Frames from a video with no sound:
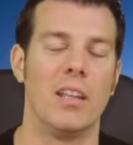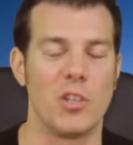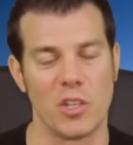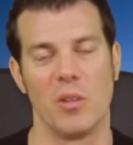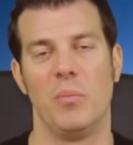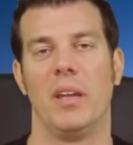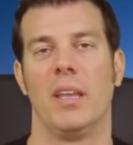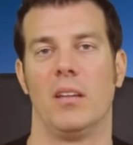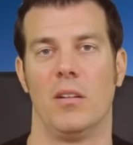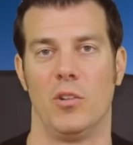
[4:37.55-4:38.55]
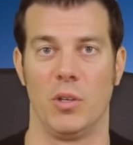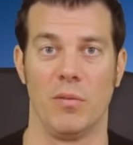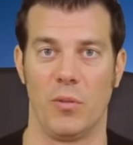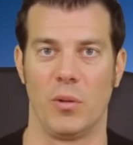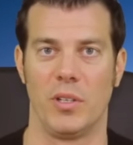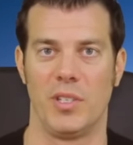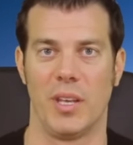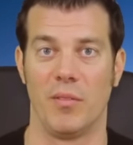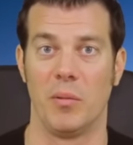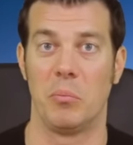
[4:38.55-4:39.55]
and it should have been at
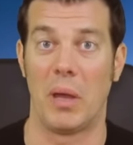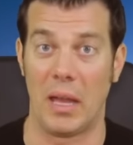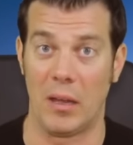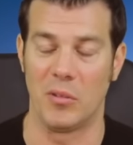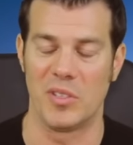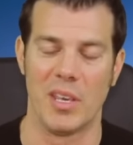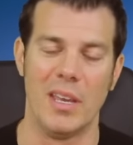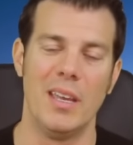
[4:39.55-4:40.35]
147 pounds.